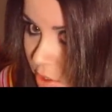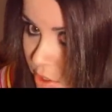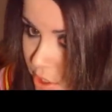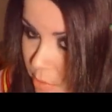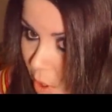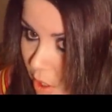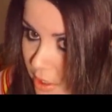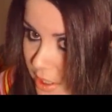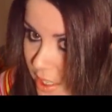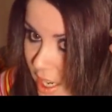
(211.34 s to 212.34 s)
or
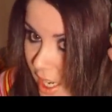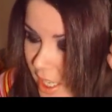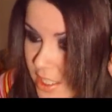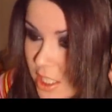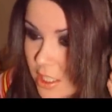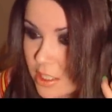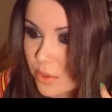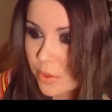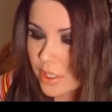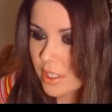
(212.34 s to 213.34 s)
smaller, it does look
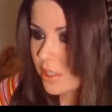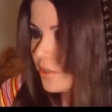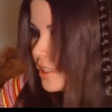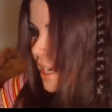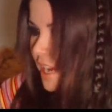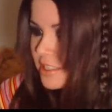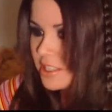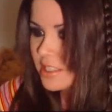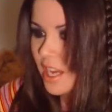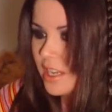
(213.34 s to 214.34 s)
really cute and it adds
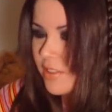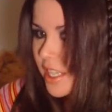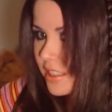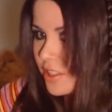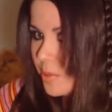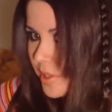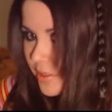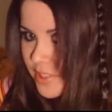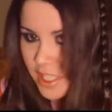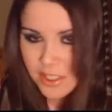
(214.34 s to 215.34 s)
just kind of like a little bit
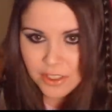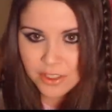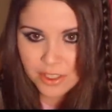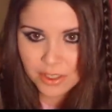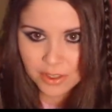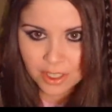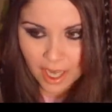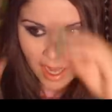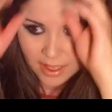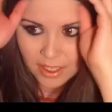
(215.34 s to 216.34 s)
of texture to your look.
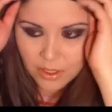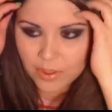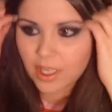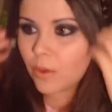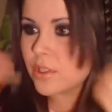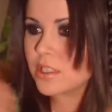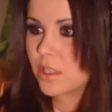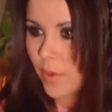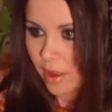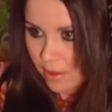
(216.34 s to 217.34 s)
I like doing that once in
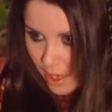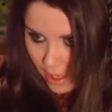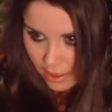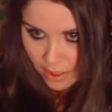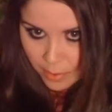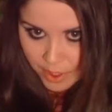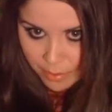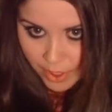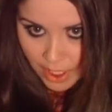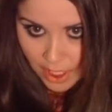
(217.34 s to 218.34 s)
a while. Like I'll put a
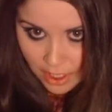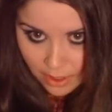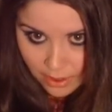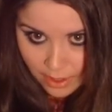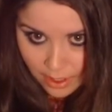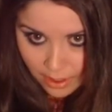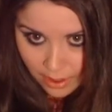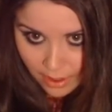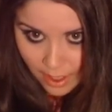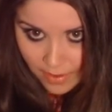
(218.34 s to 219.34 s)
braid here,
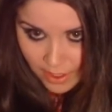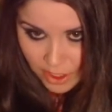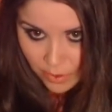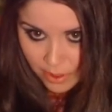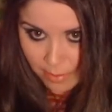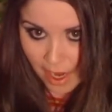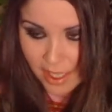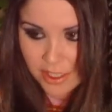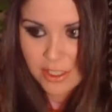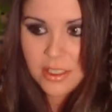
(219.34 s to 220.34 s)
here, and then two in the
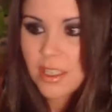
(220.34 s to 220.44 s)
back just to